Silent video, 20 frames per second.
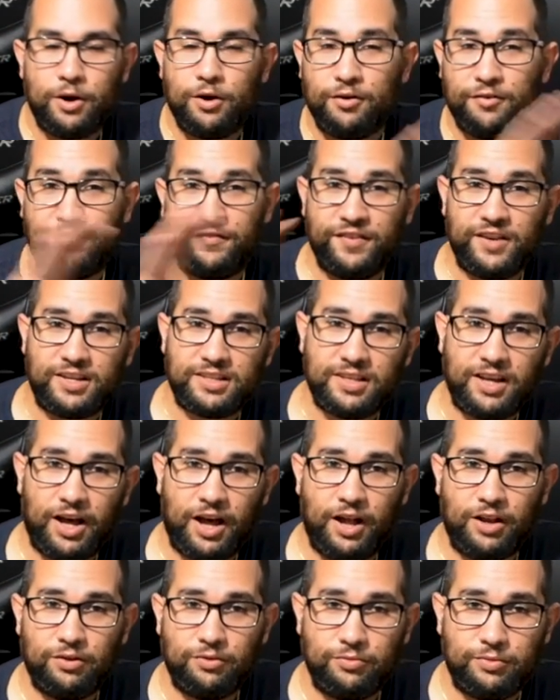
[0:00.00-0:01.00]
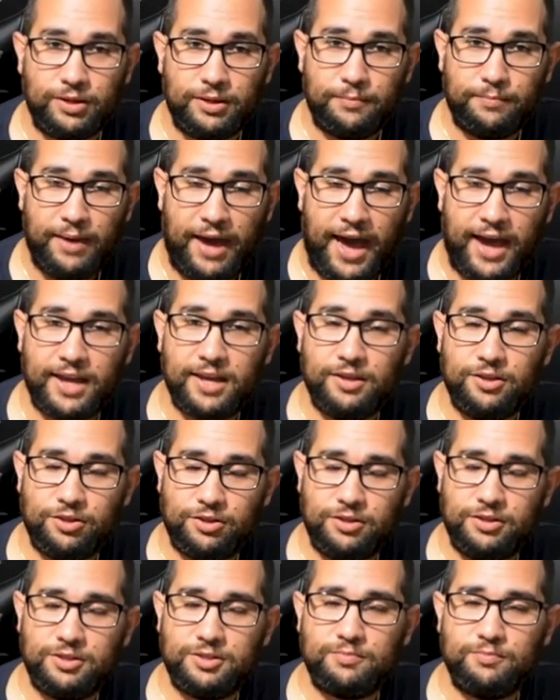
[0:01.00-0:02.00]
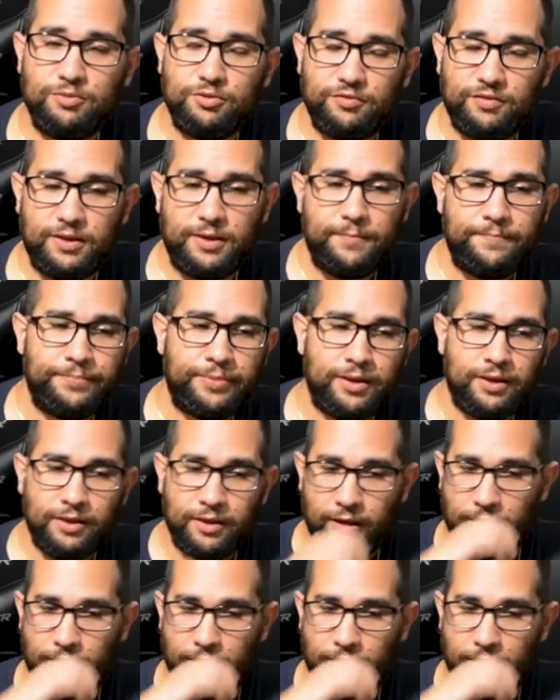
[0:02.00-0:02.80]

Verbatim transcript: perfect Halloween package in this movie.